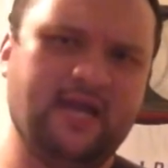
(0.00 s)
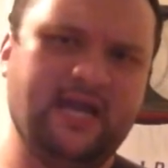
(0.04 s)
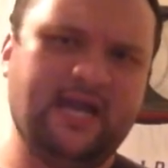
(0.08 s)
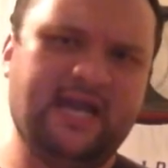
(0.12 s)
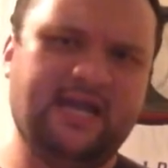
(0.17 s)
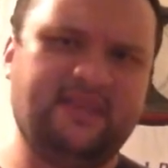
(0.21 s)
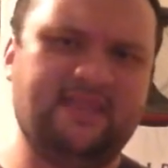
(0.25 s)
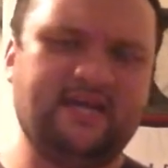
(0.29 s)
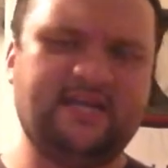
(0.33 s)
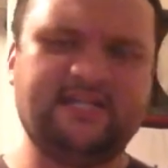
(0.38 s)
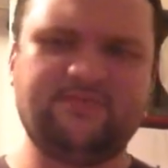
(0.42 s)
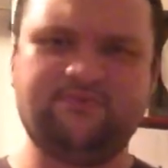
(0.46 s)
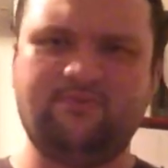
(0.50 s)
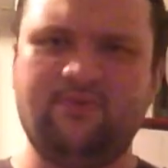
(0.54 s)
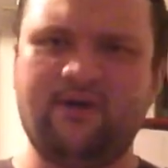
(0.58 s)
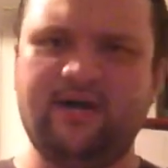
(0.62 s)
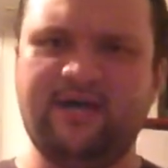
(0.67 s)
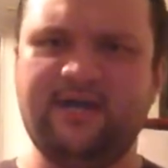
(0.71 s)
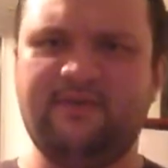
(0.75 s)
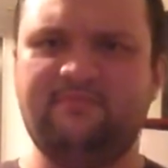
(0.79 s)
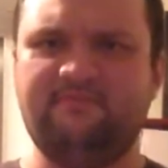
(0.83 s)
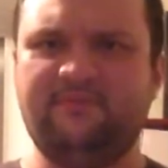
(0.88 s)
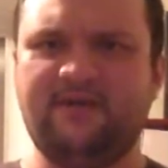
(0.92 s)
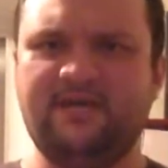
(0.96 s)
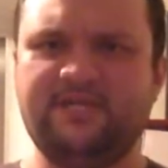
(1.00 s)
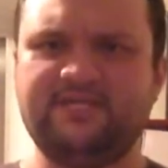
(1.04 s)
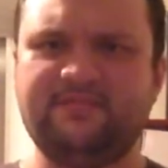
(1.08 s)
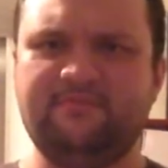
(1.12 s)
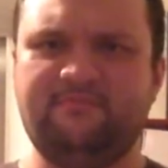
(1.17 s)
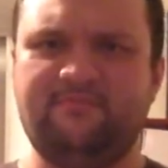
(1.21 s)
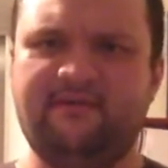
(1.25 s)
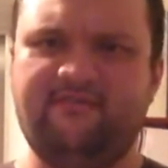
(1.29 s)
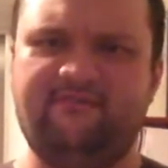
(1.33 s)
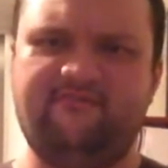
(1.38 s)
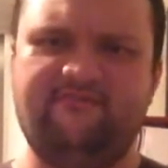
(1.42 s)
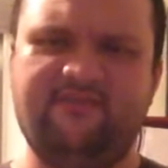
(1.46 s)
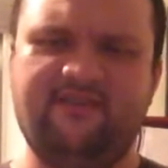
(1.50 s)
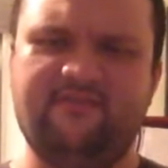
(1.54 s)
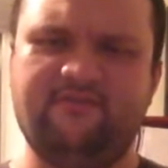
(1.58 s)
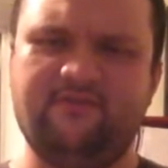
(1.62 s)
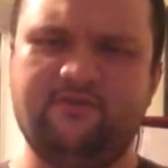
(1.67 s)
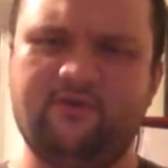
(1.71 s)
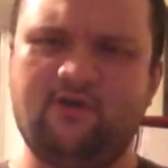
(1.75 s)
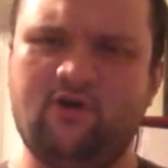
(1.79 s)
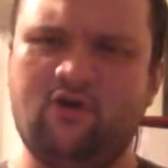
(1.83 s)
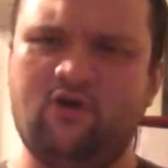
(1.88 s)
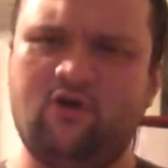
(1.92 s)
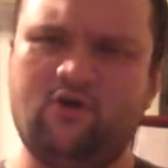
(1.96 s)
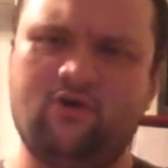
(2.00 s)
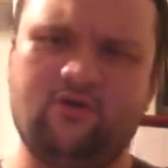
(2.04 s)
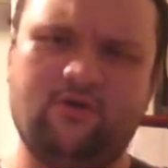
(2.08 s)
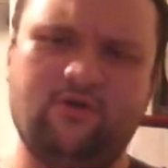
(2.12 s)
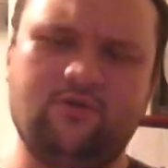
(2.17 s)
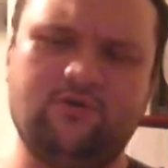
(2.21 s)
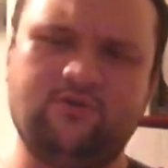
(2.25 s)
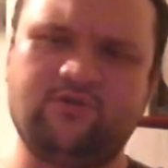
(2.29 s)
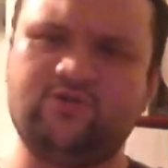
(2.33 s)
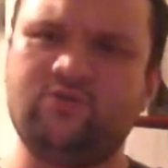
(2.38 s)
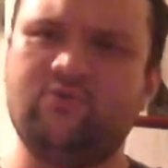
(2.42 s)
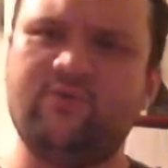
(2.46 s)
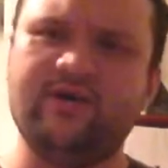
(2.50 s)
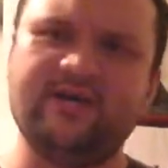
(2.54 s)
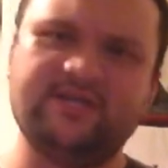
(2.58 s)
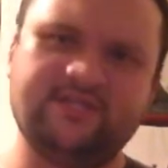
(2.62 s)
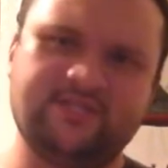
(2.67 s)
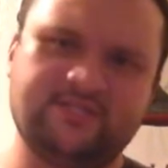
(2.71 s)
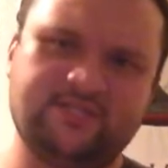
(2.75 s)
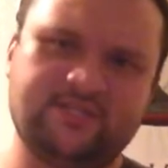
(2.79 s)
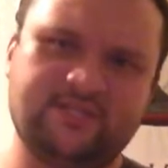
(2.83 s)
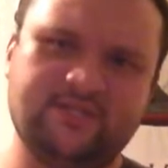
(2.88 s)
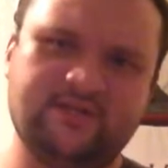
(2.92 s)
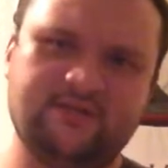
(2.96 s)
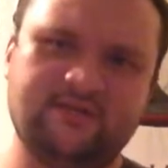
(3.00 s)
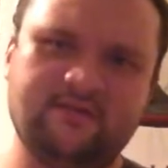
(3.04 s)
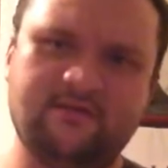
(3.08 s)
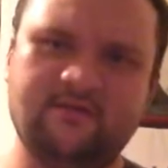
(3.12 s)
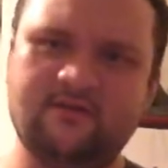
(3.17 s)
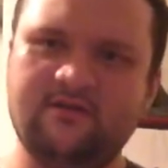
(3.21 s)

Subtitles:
And that's why it makes it my favorite horror twist.